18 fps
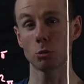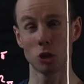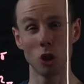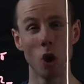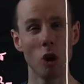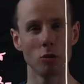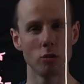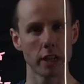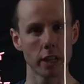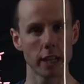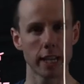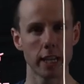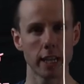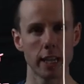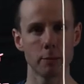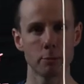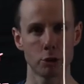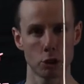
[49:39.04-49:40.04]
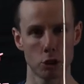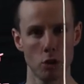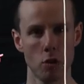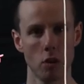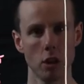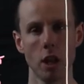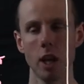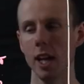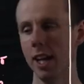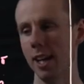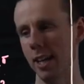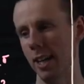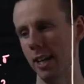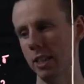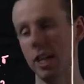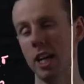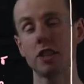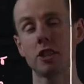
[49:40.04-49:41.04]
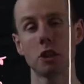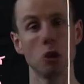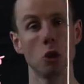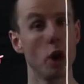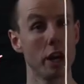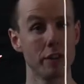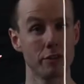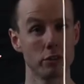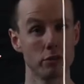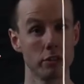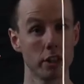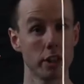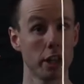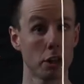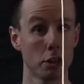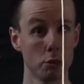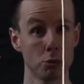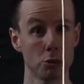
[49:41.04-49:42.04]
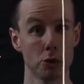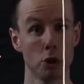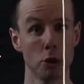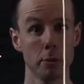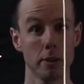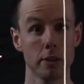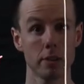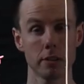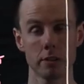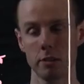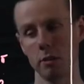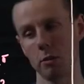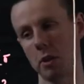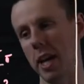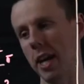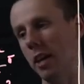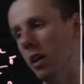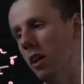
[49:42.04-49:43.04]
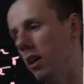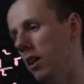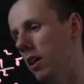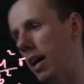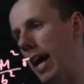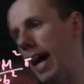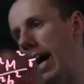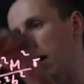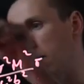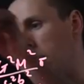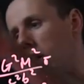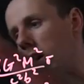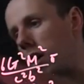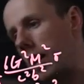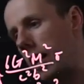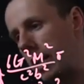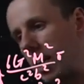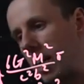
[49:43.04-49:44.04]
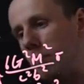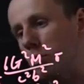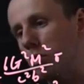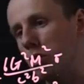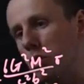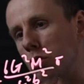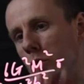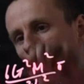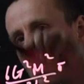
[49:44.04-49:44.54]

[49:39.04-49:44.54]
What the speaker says: not really an ellipse at all. It's actually not even really a closed orbit. Okay, it keeps just going